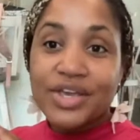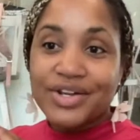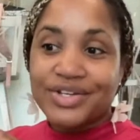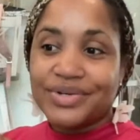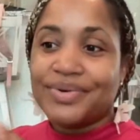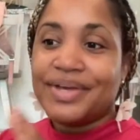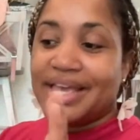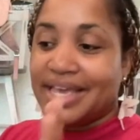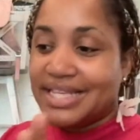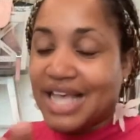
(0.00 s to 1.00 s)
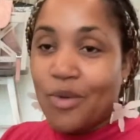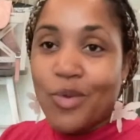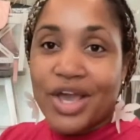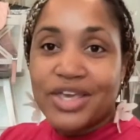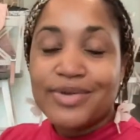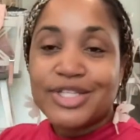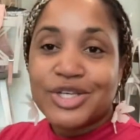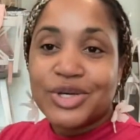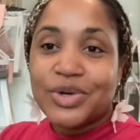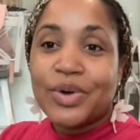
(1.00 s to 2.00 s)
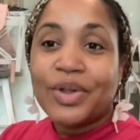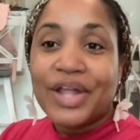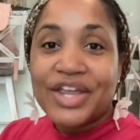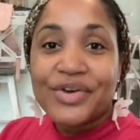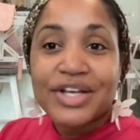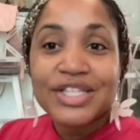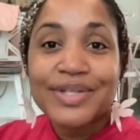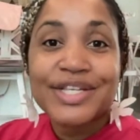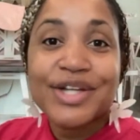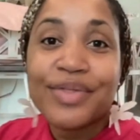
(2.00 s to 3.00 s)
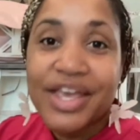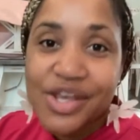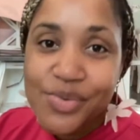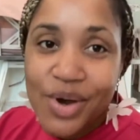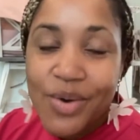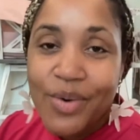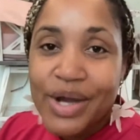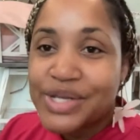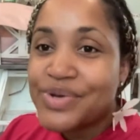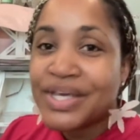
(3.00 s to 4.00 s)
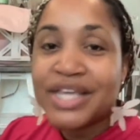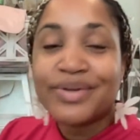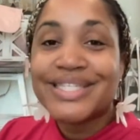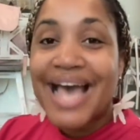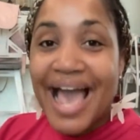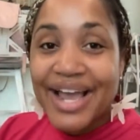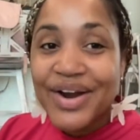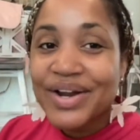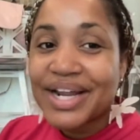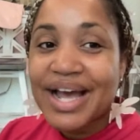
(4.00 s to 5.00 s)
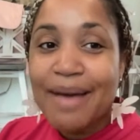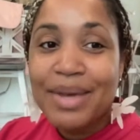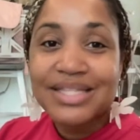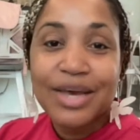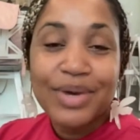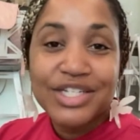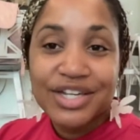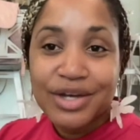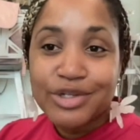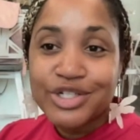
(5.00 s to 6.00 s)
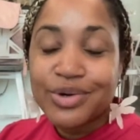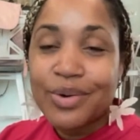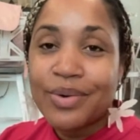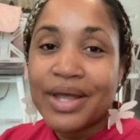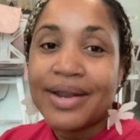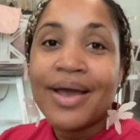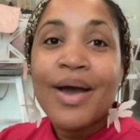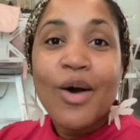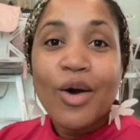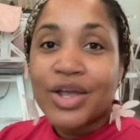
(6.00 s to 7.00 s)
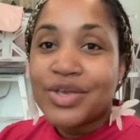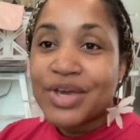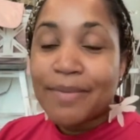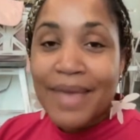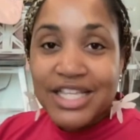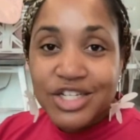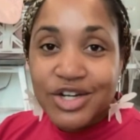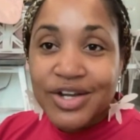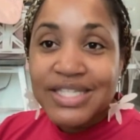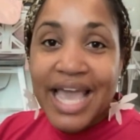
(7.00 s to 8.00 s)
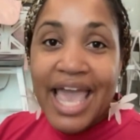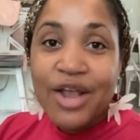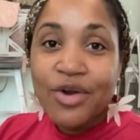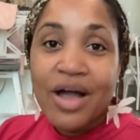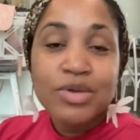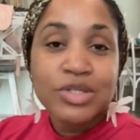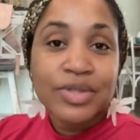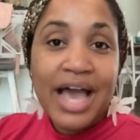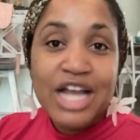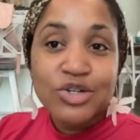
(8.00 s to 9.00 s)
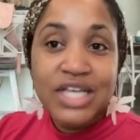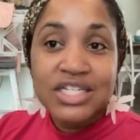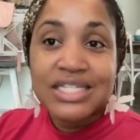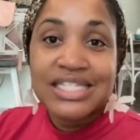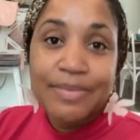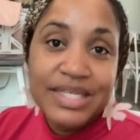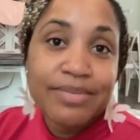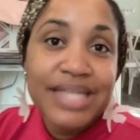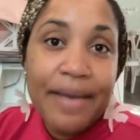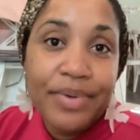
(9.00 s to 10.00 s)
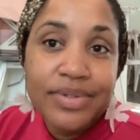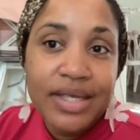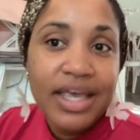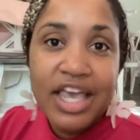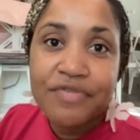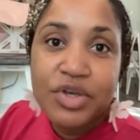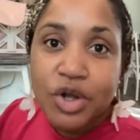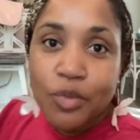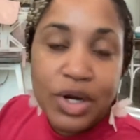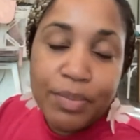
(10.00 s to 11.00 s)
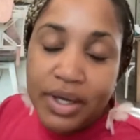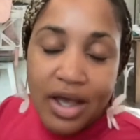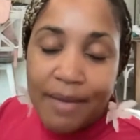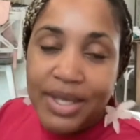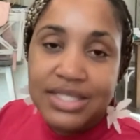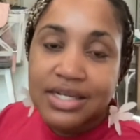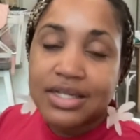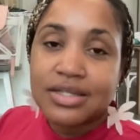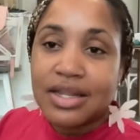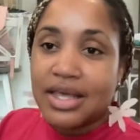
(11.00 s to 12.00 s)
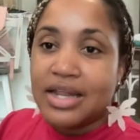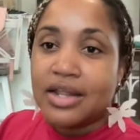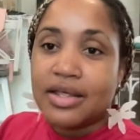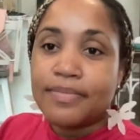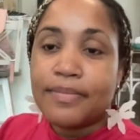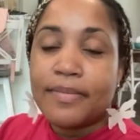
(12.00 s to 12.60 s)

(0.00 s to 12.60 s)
you to do is I want you to let your consultant know that you were on. You can either tag her in the comments. That way she knows you're on, or you can message her and say, hey girl, I was on the Hydra session. Send me some samples. If you don't want to put comments in the,